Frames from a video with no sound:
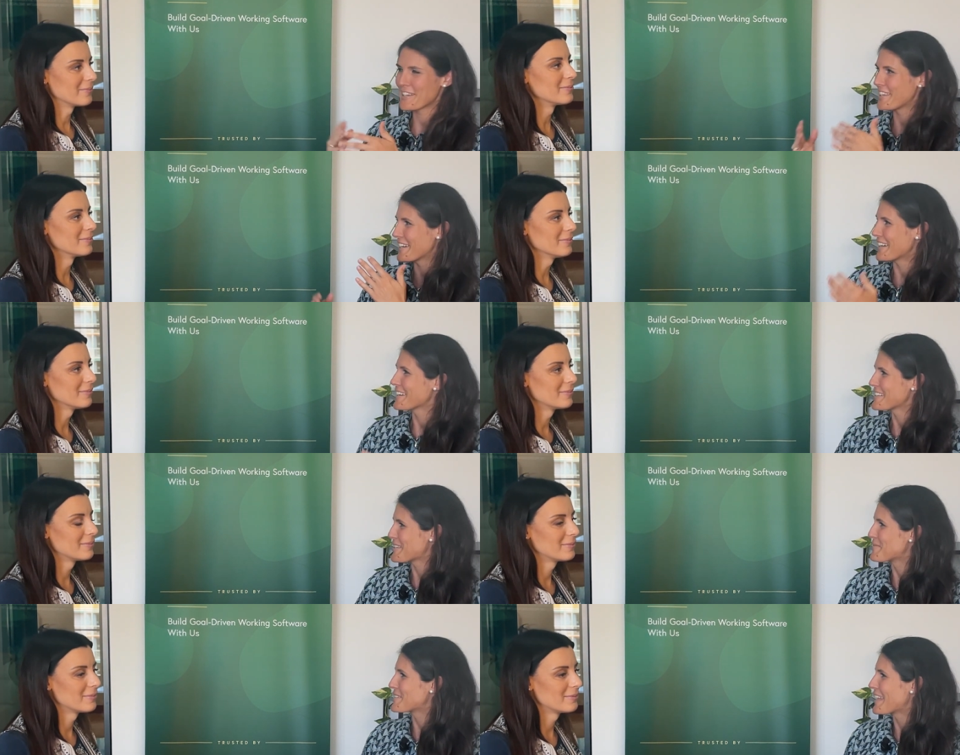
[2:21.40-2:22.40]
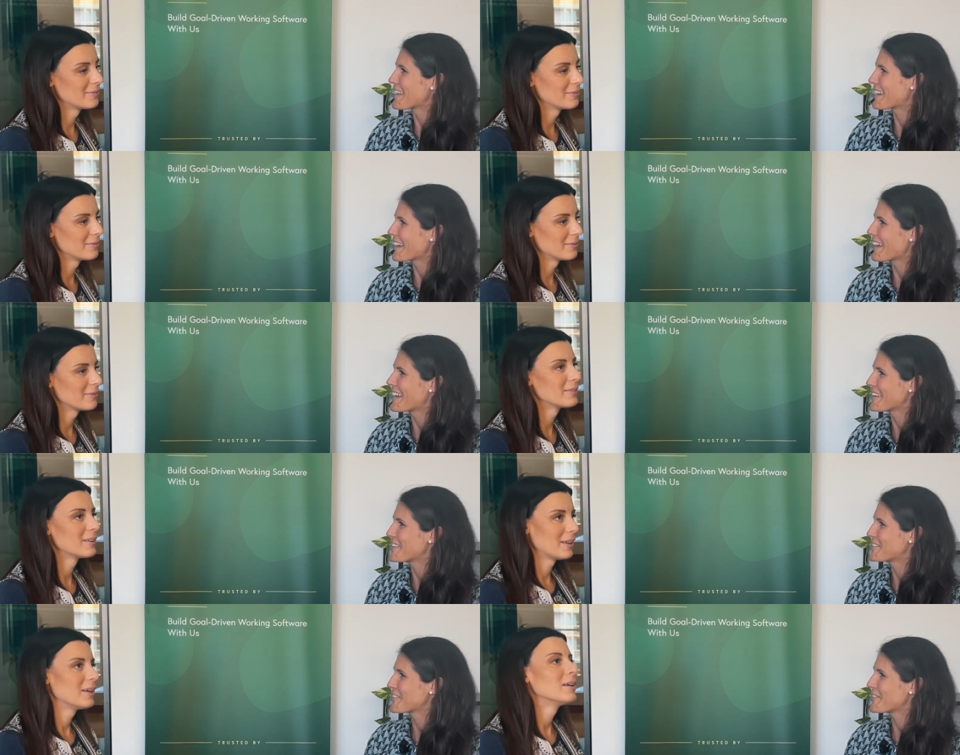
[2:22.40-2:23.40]
Speaker 1: year it seems like uh, you
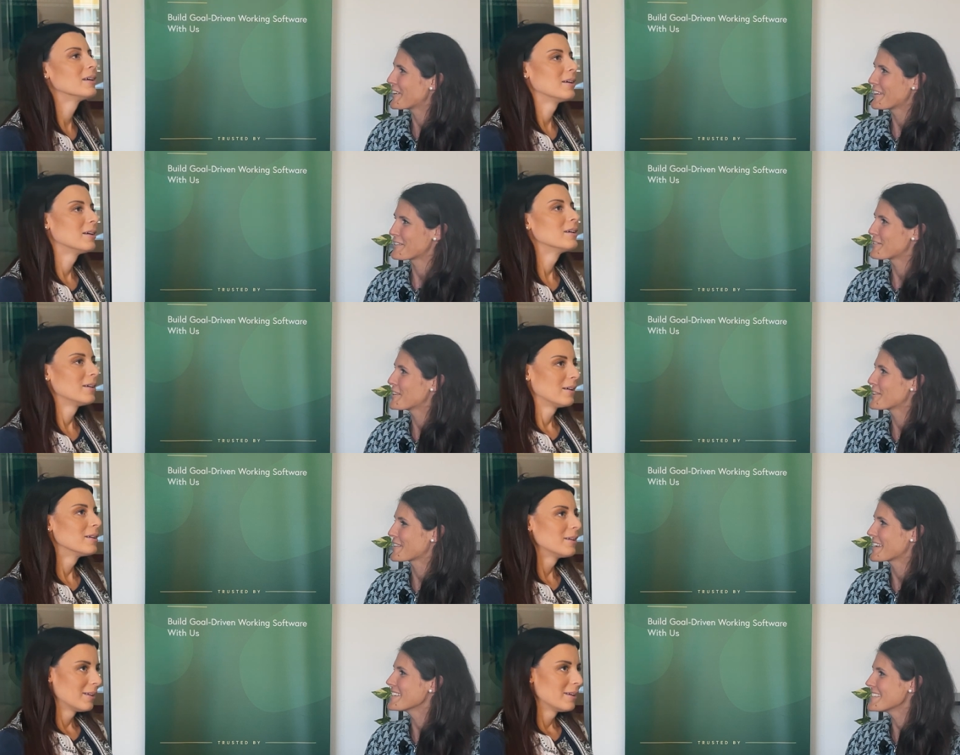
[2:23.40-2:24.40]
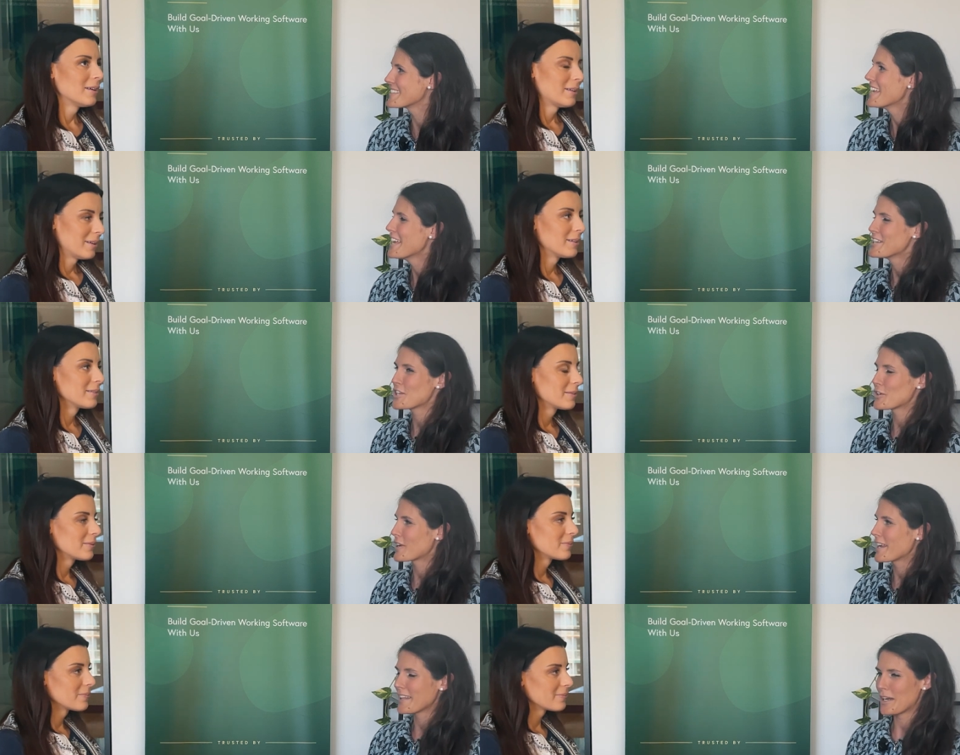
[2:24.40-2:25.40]
do a lot of new things. So,
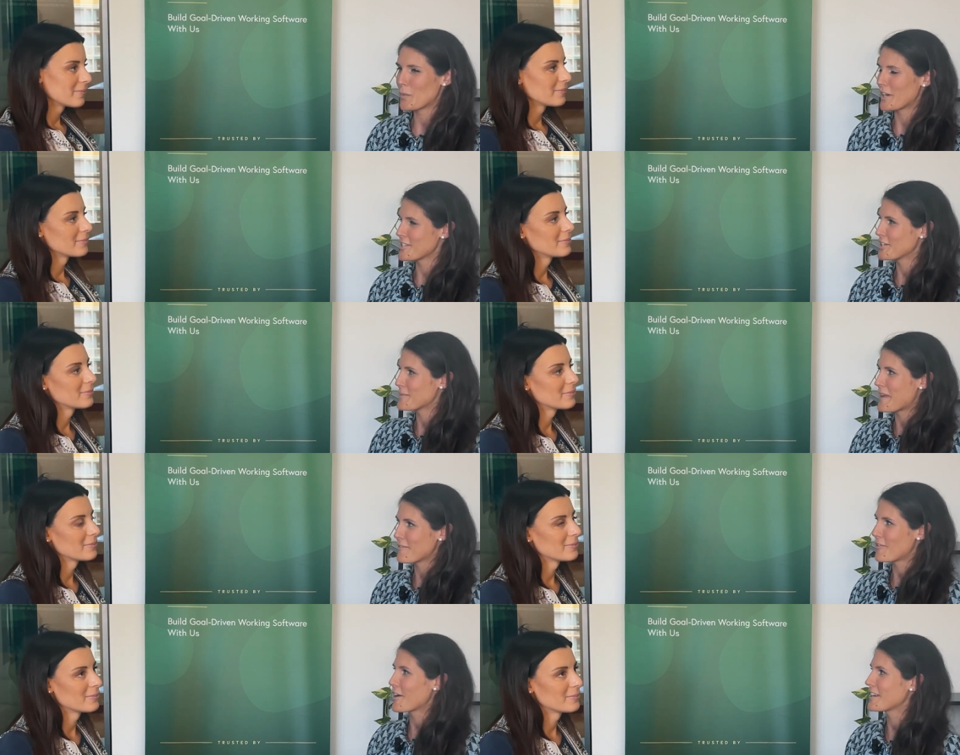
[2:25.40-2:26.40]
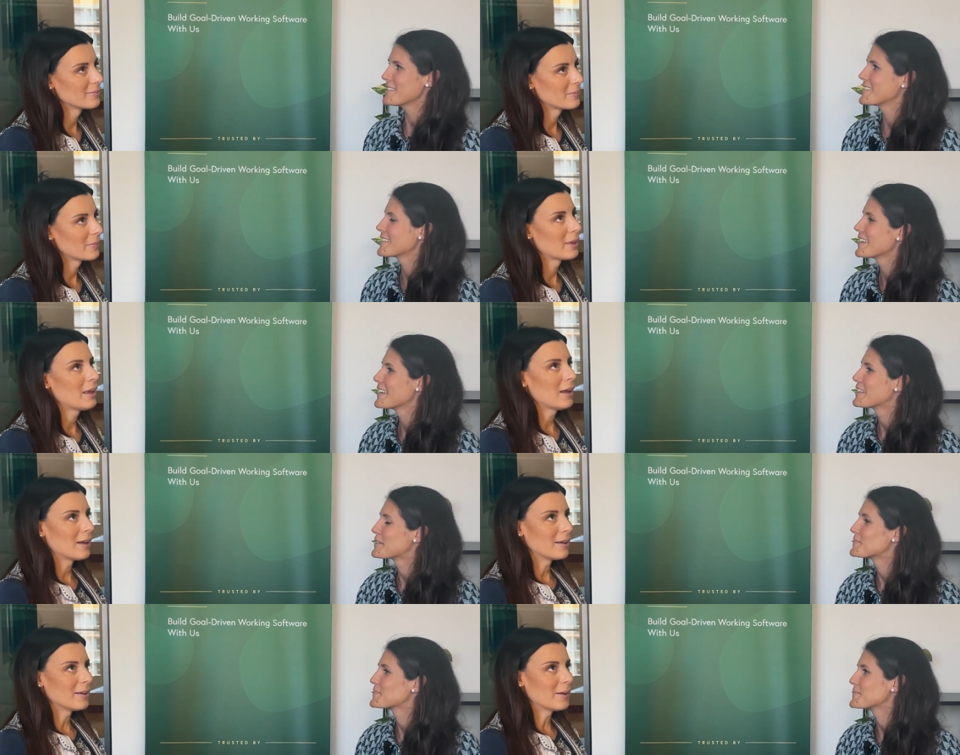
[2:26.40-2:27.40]
right now, what is your main focus?
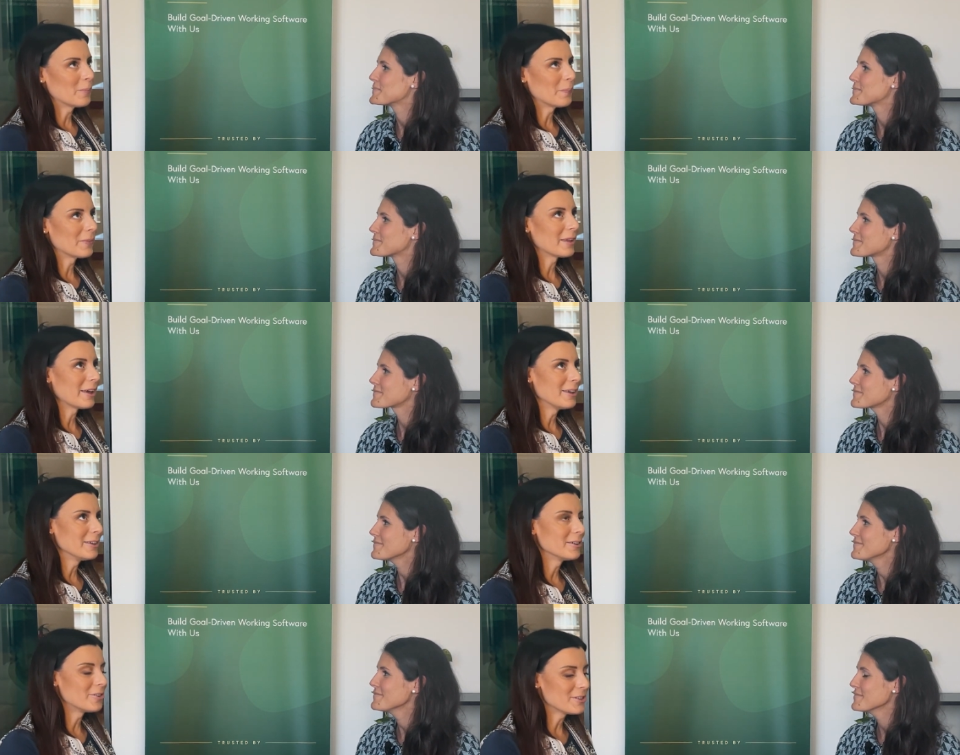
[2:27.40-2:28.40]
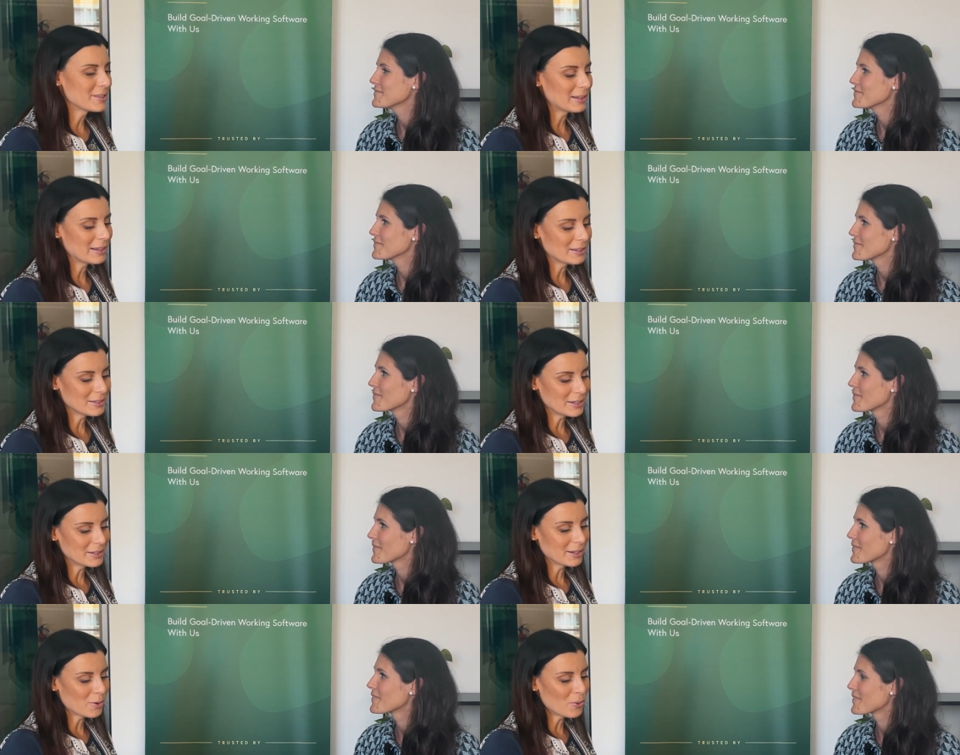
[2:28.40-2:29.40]
Speaker 2: Um, I recently did a
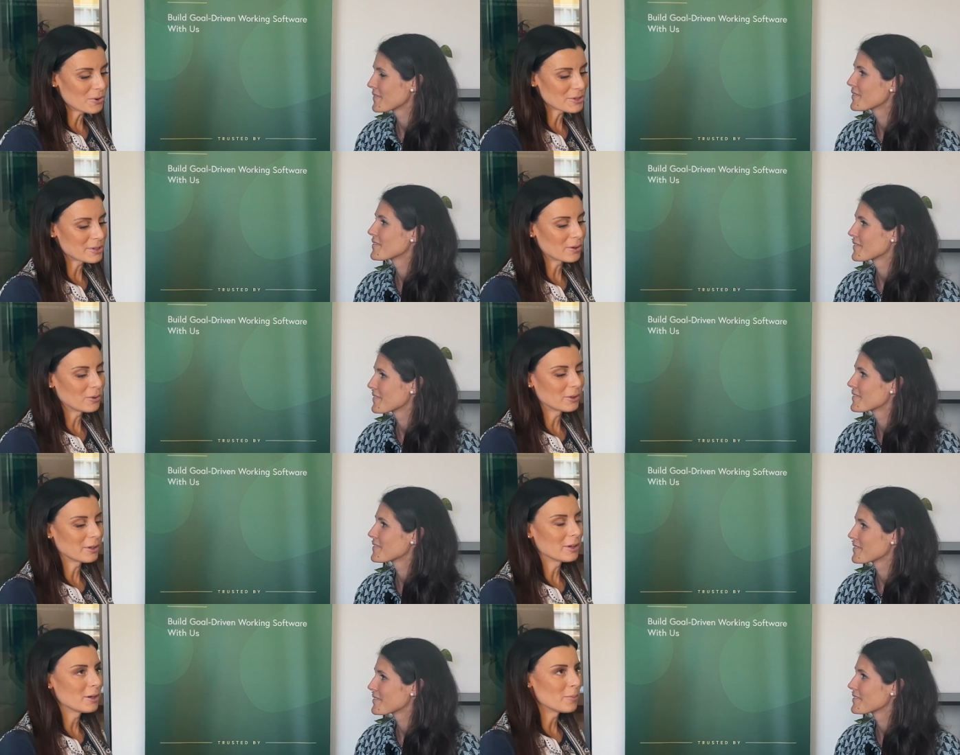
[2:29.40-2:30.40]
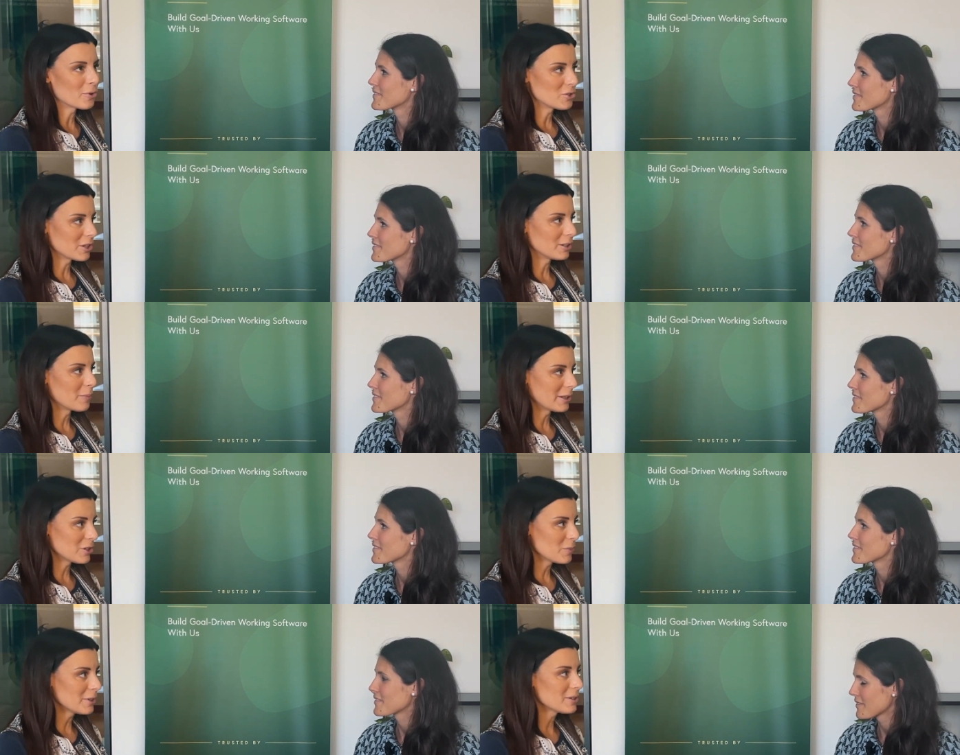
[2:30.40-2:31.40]
course on uh, project
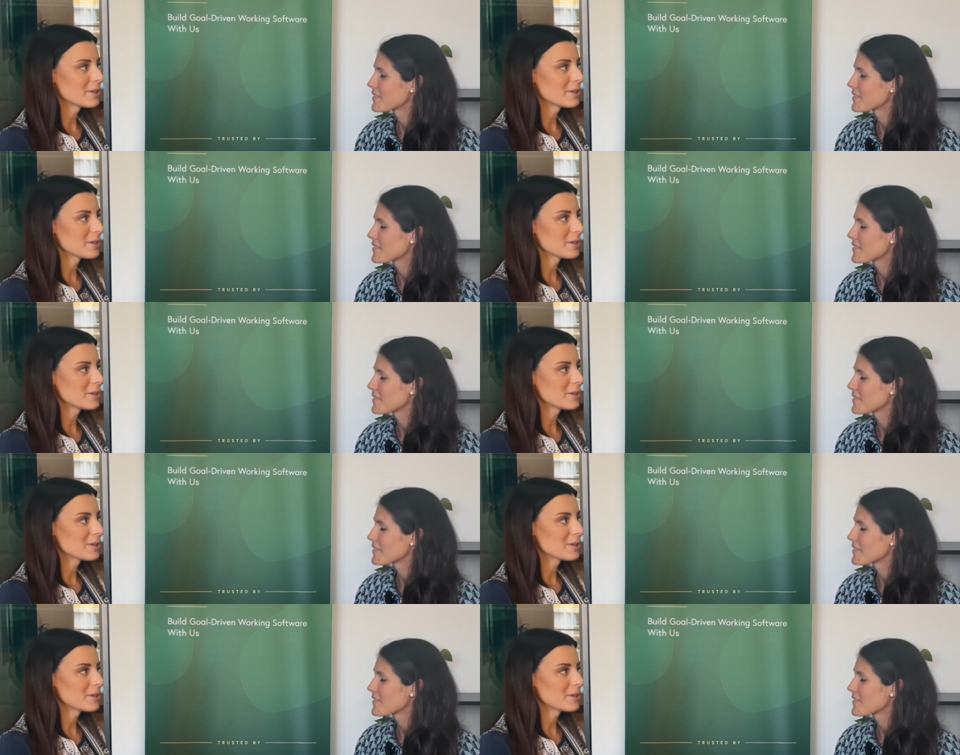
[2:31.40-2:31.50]
management,